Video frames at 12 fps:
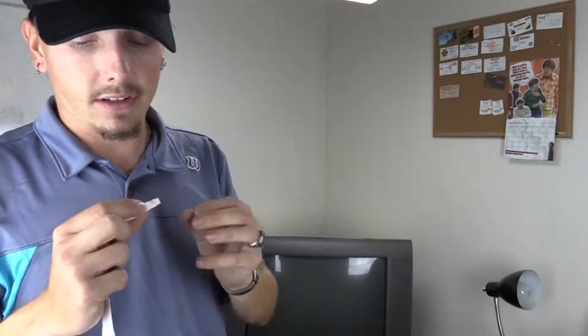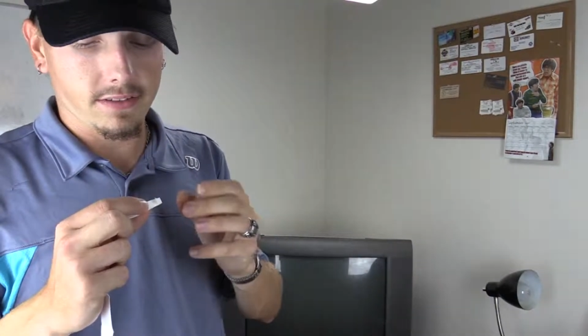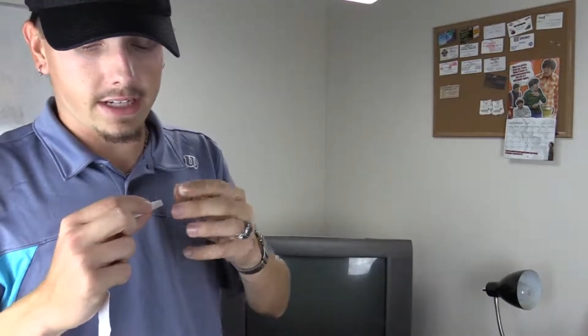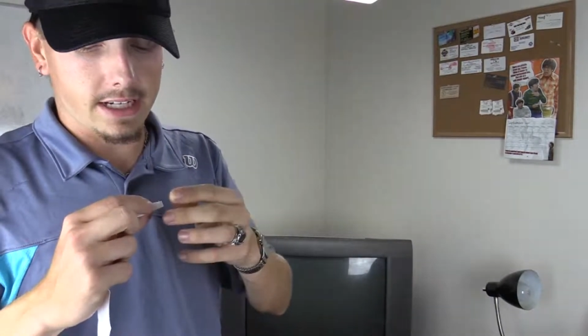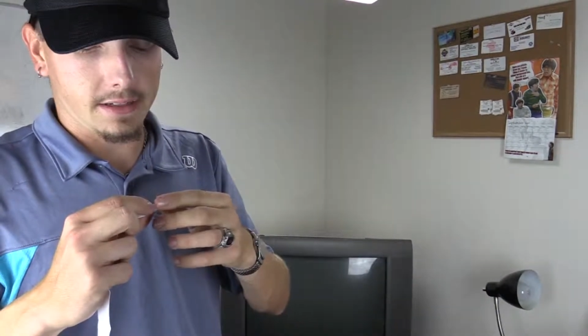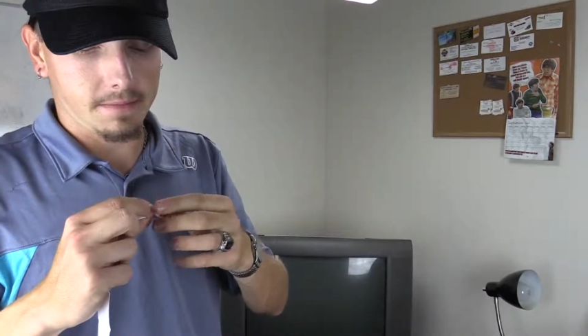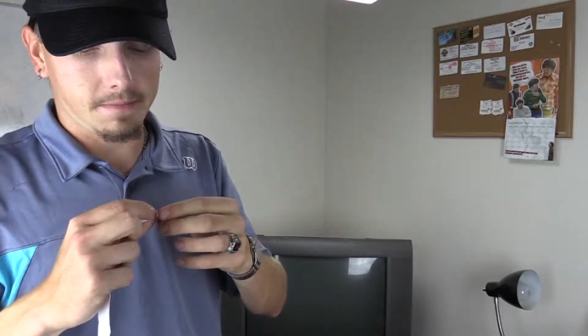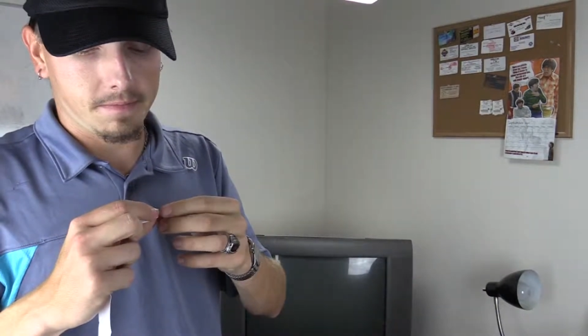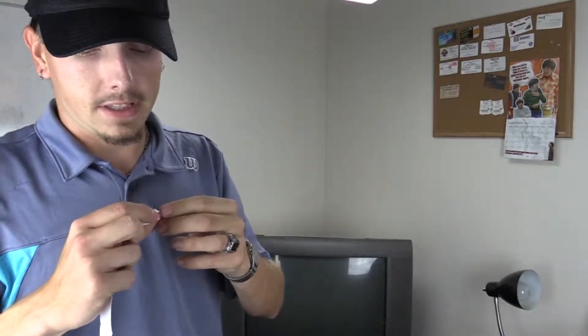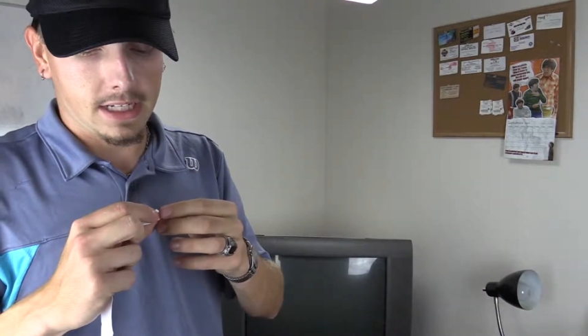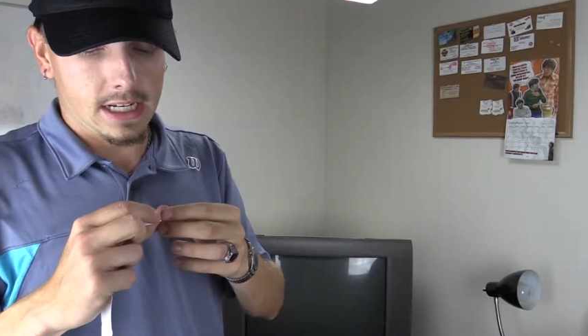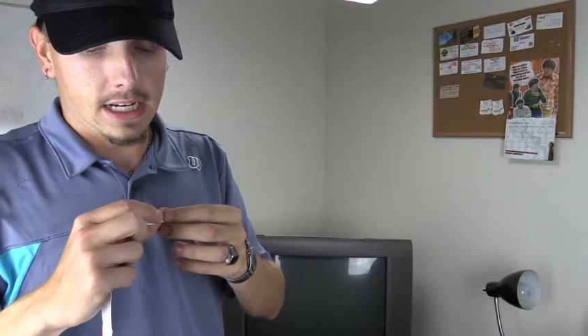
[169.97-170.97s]
off that,
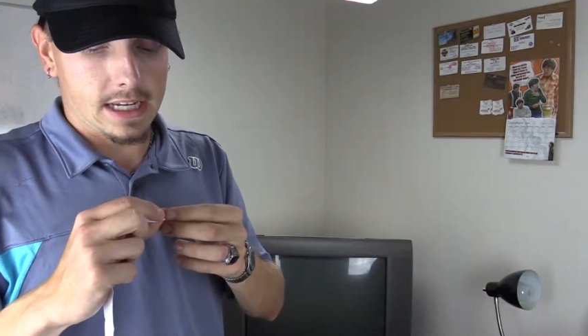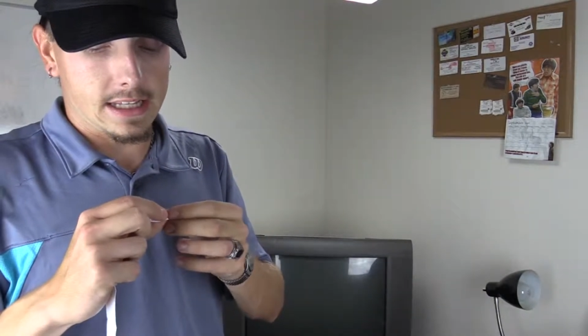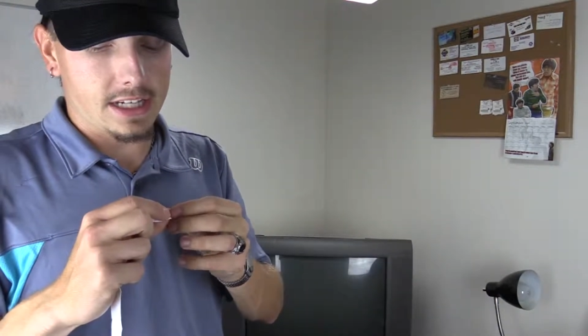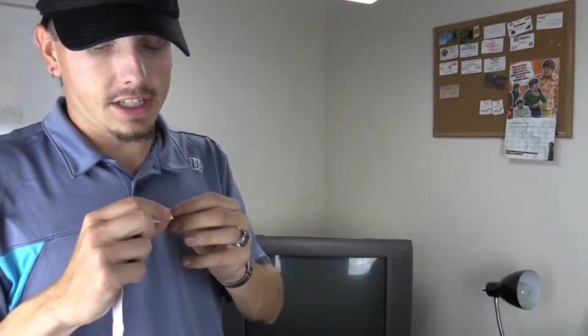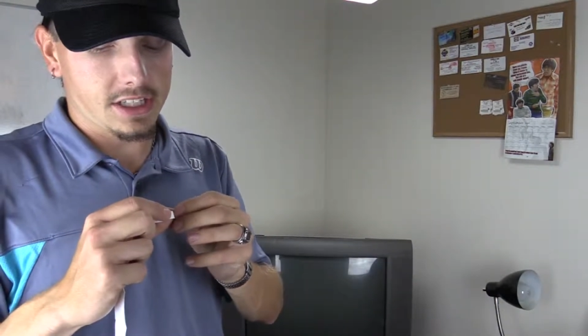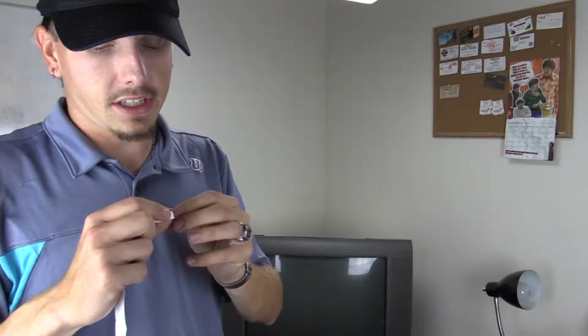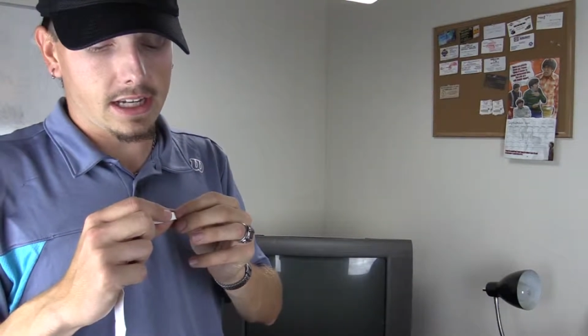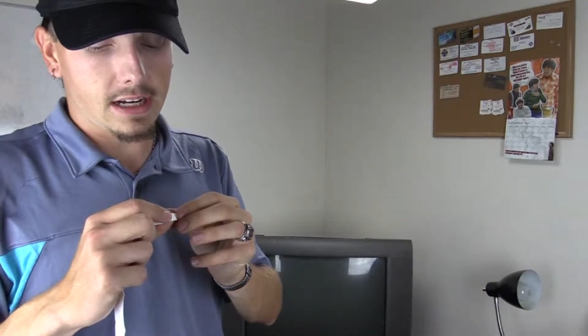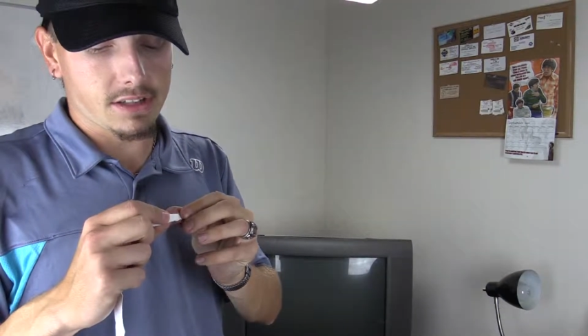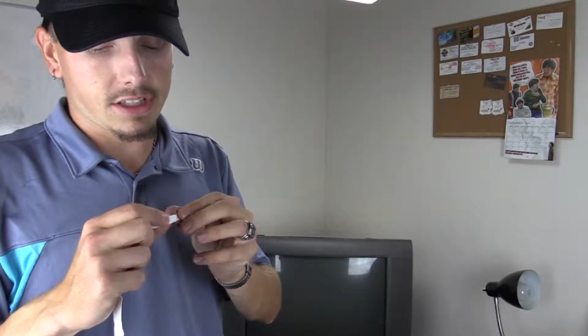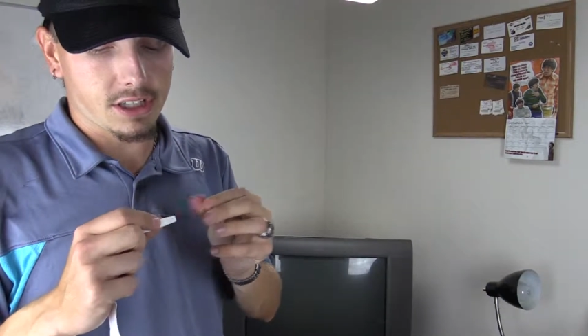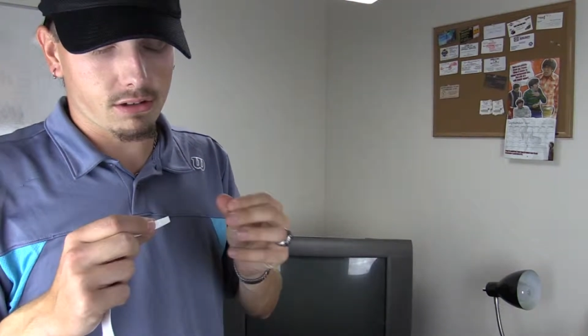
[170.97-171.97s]
and that just
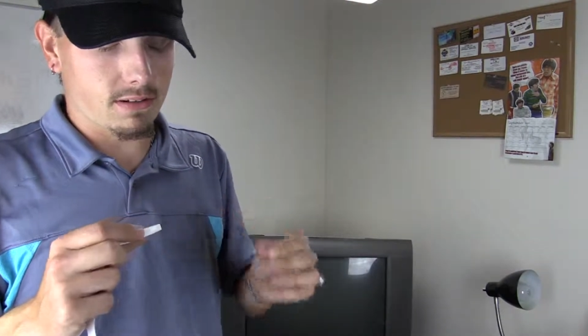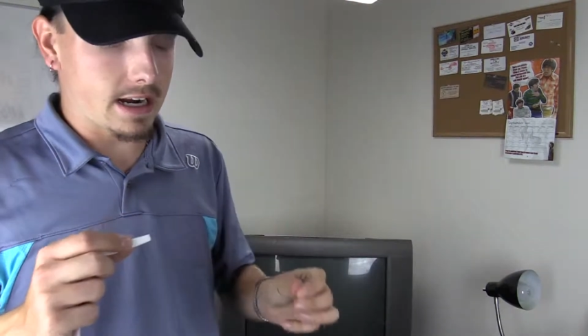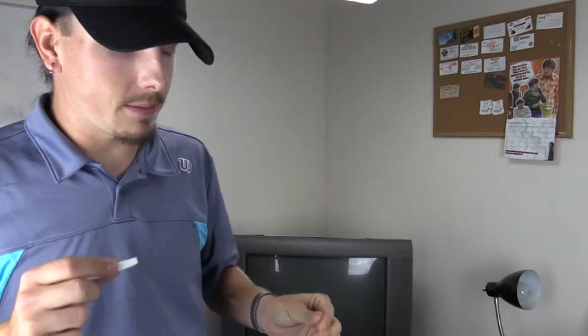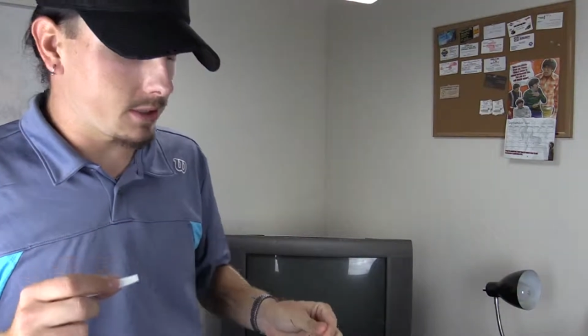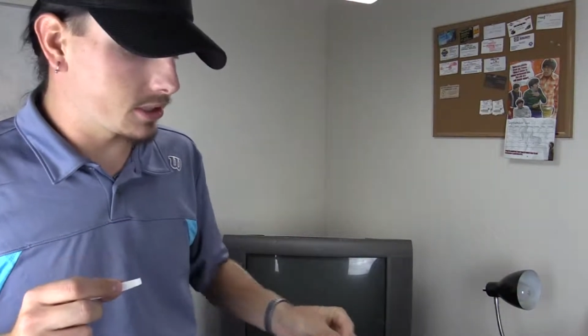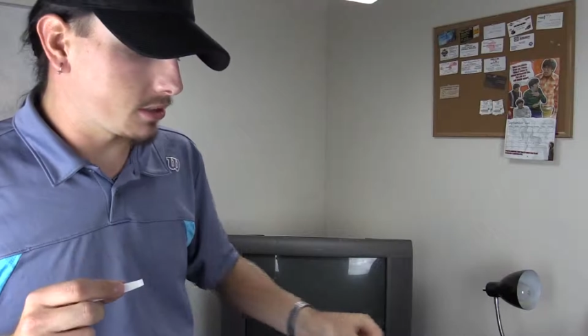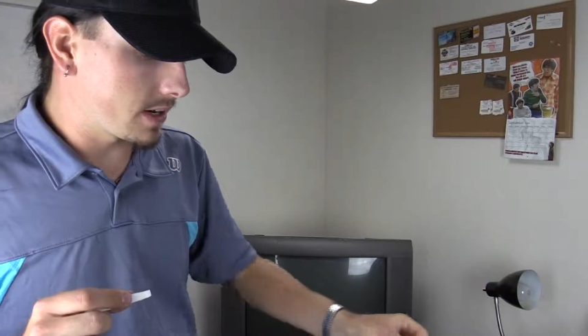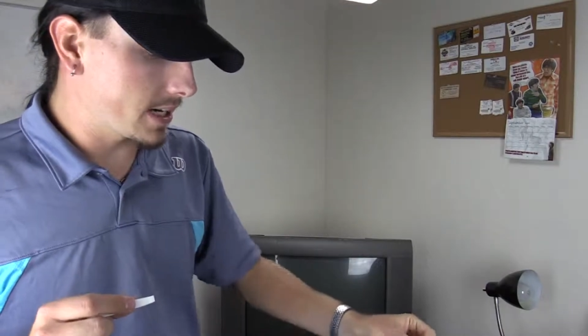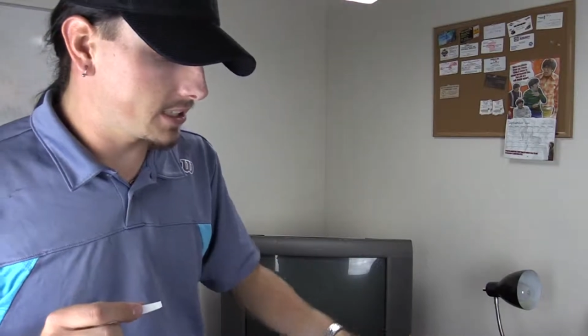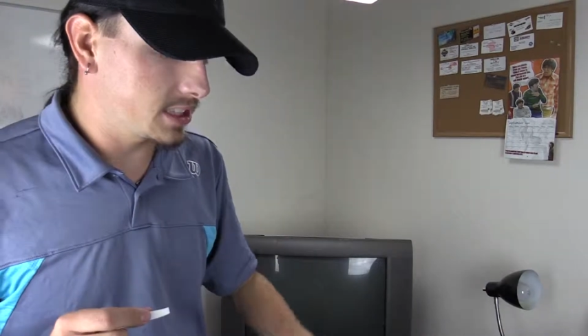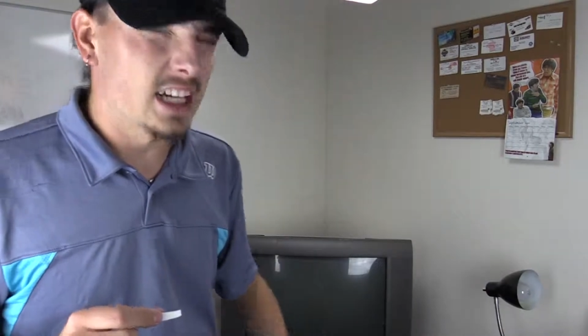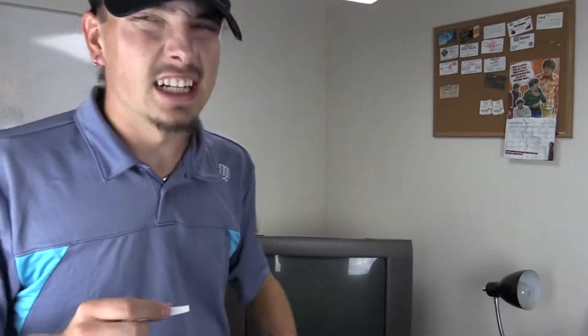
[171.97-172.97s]
allows it to grab onto the
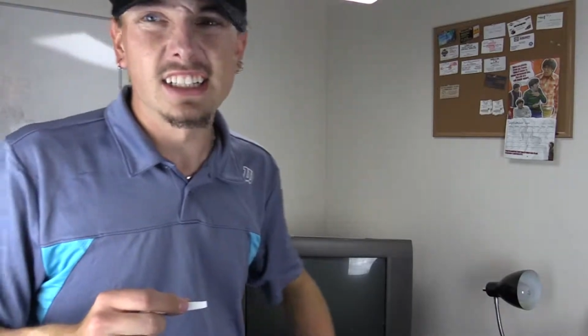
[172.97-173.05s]
rackets.